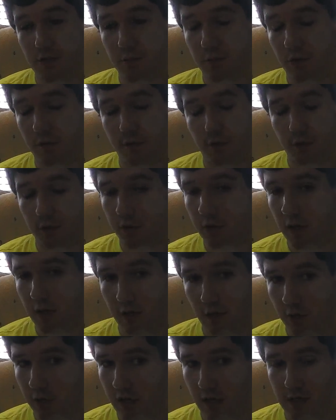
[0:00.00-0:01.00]
which is one of a good,
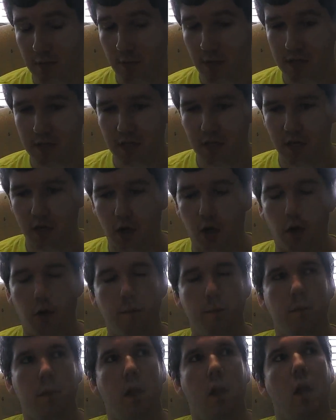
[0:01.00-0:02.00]
a good XYZ
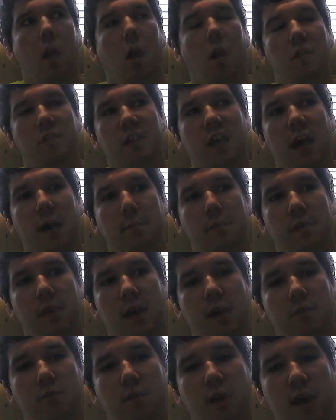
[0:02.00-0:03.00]
card. On top of
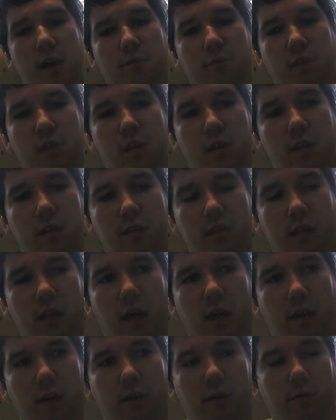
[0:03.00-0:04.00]
that, you have things
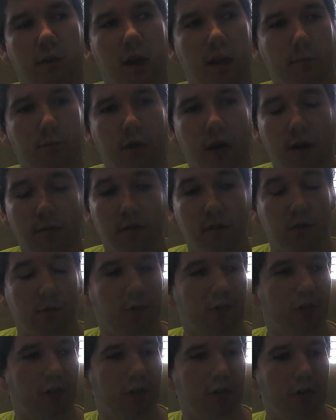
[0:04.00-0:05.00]
like Divine Providence,
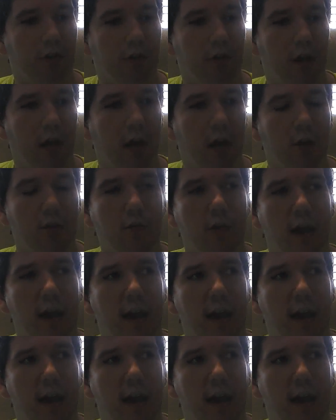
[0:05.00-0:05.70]
which is good. You